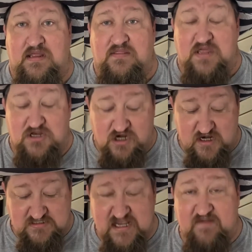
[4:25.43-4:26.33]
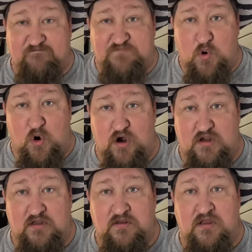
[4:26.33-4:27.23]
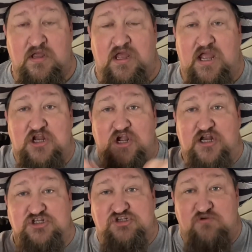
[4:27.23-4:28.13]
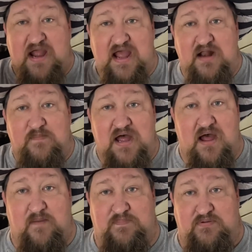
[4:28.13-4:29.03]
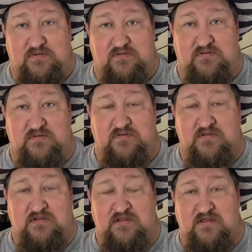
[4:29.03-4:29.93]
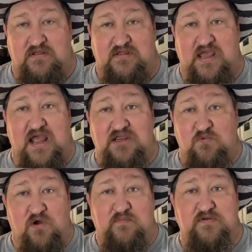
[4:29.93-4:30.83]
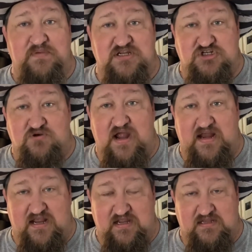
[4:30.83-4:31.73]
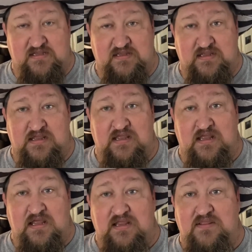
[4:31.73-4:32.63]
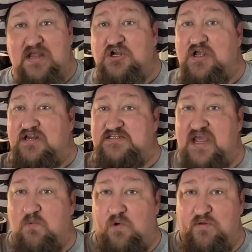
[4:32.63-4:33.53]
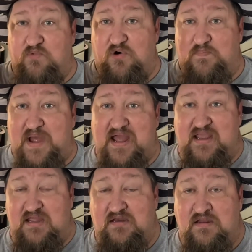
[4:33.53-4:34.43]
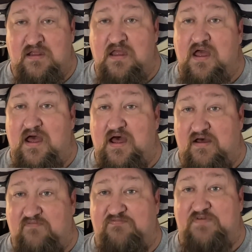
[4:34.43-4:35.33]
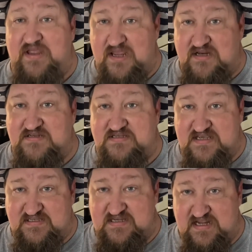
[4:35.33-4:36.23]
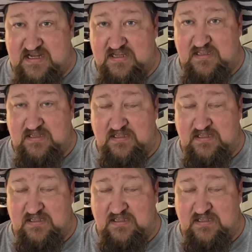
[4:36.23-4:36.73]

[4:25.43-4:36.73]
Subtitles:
Then you're going to take a fork and you're going to shred them up. Okay, you want them to be shredded. Then you're going to take 1 more packet of fajita seasoning